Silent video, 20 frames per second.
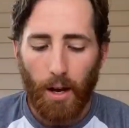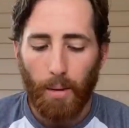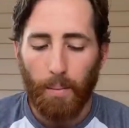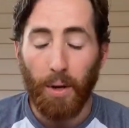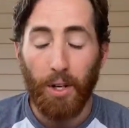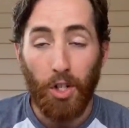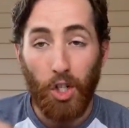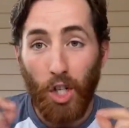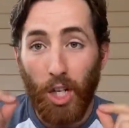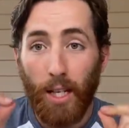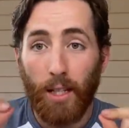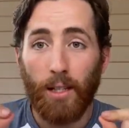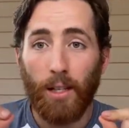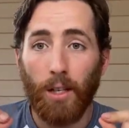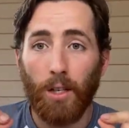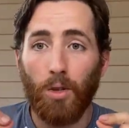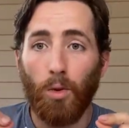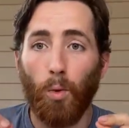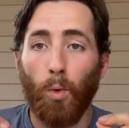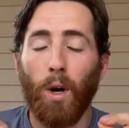But
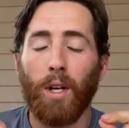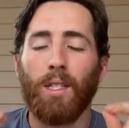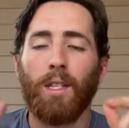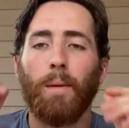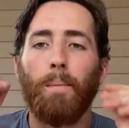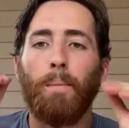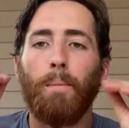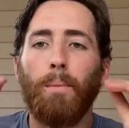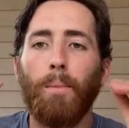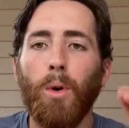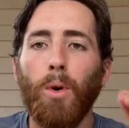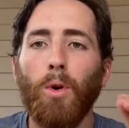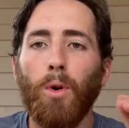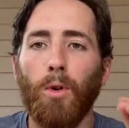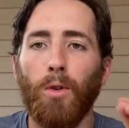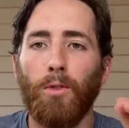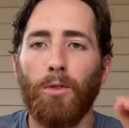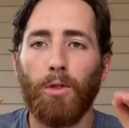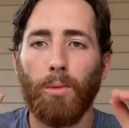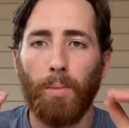Jesus wasn't
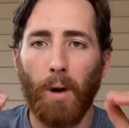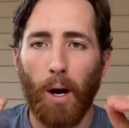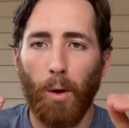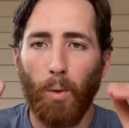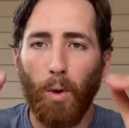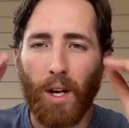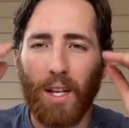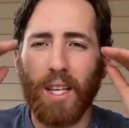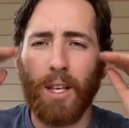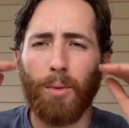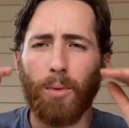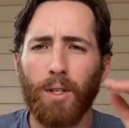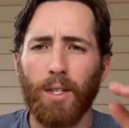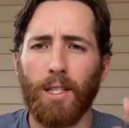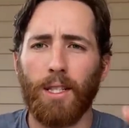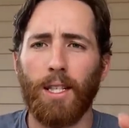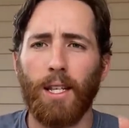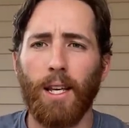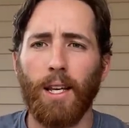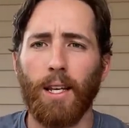moved by what he was
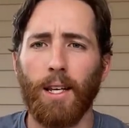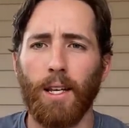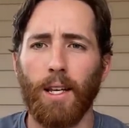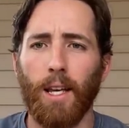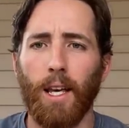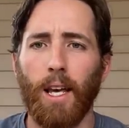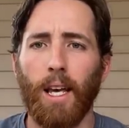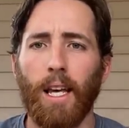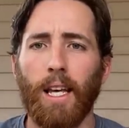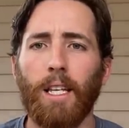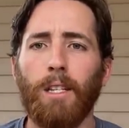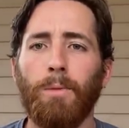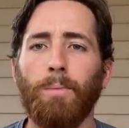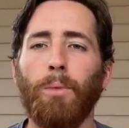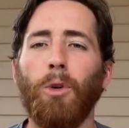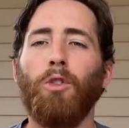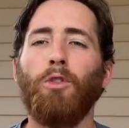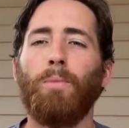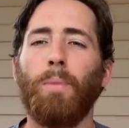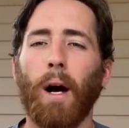seeing. He's
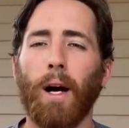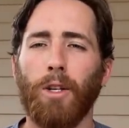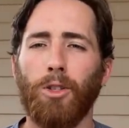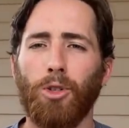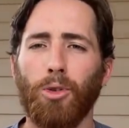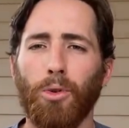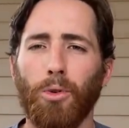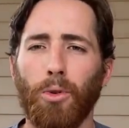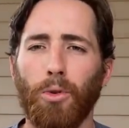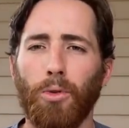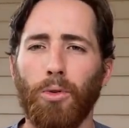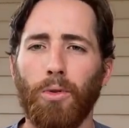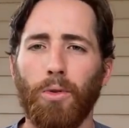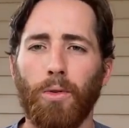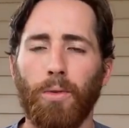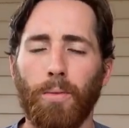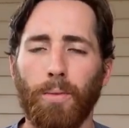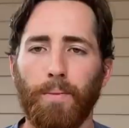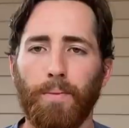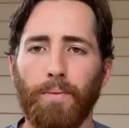moved by truth.
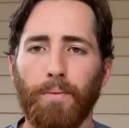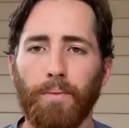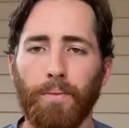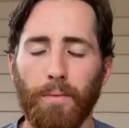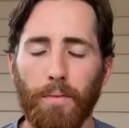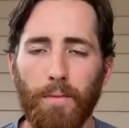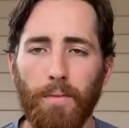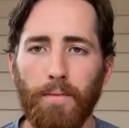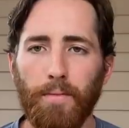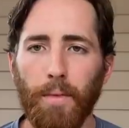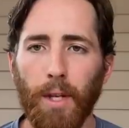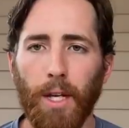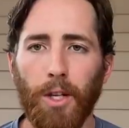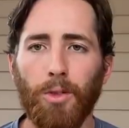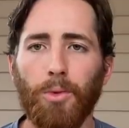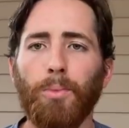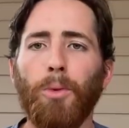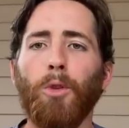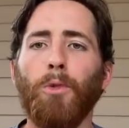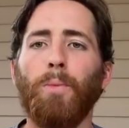
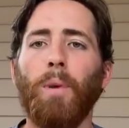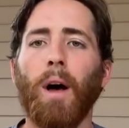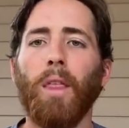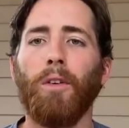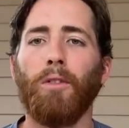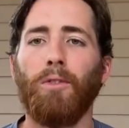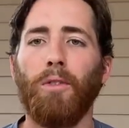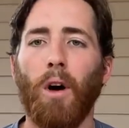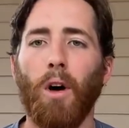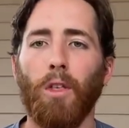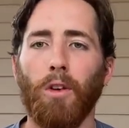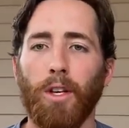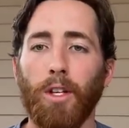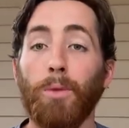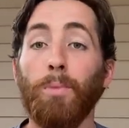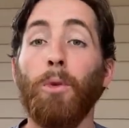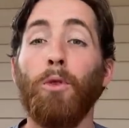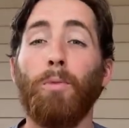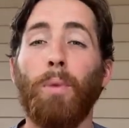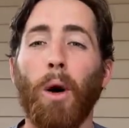He's moved by the Father. He's
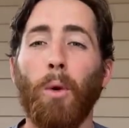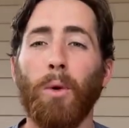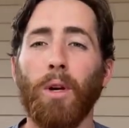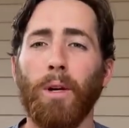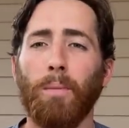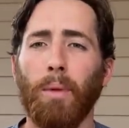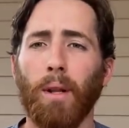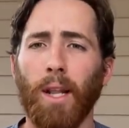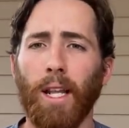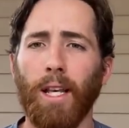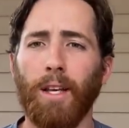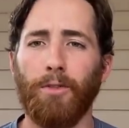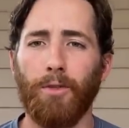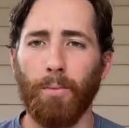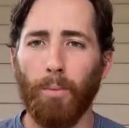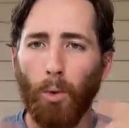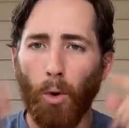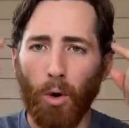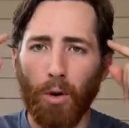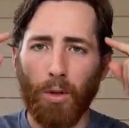moved by what he believes
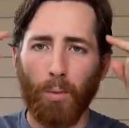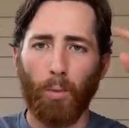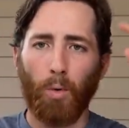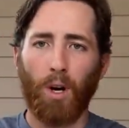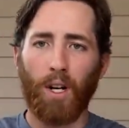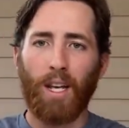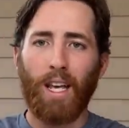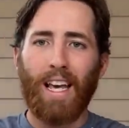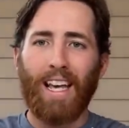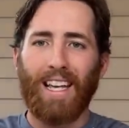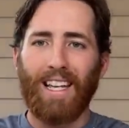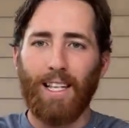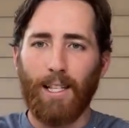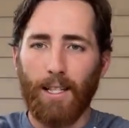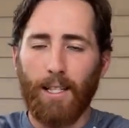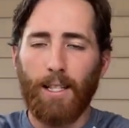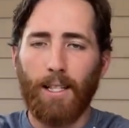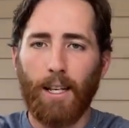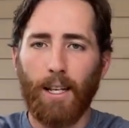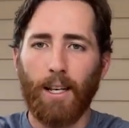more than what he's
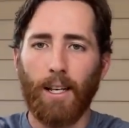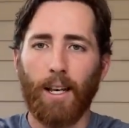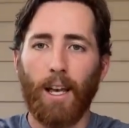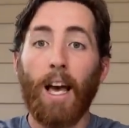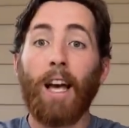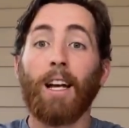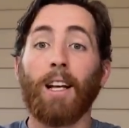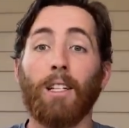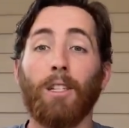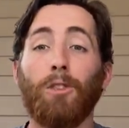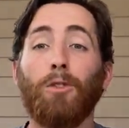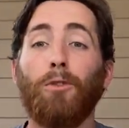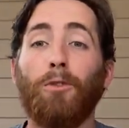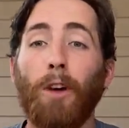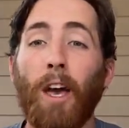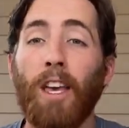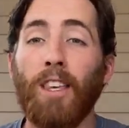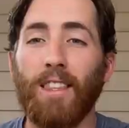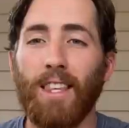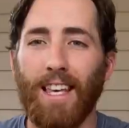seeing. Because
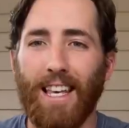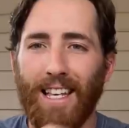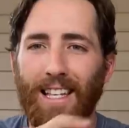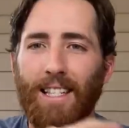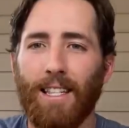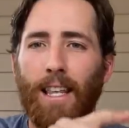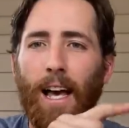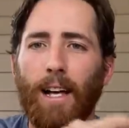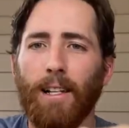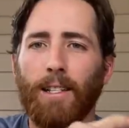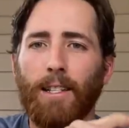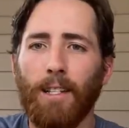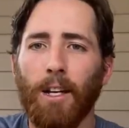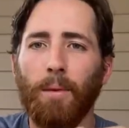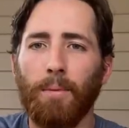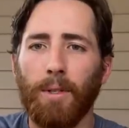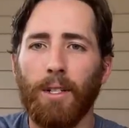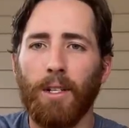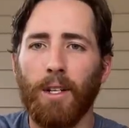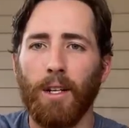faith is that
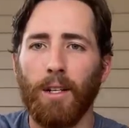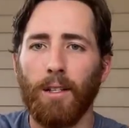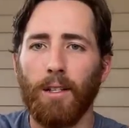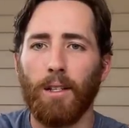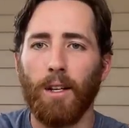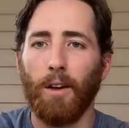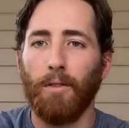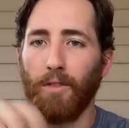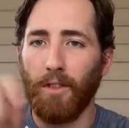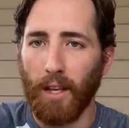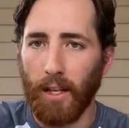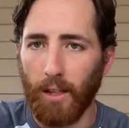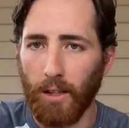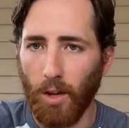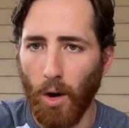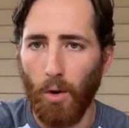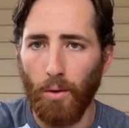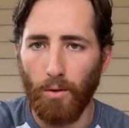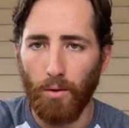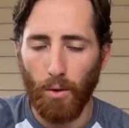substance of things
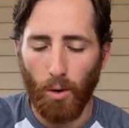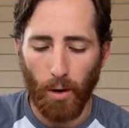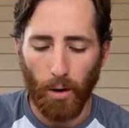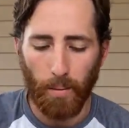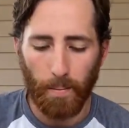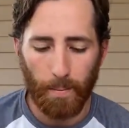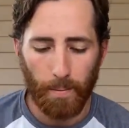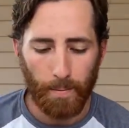hoped for.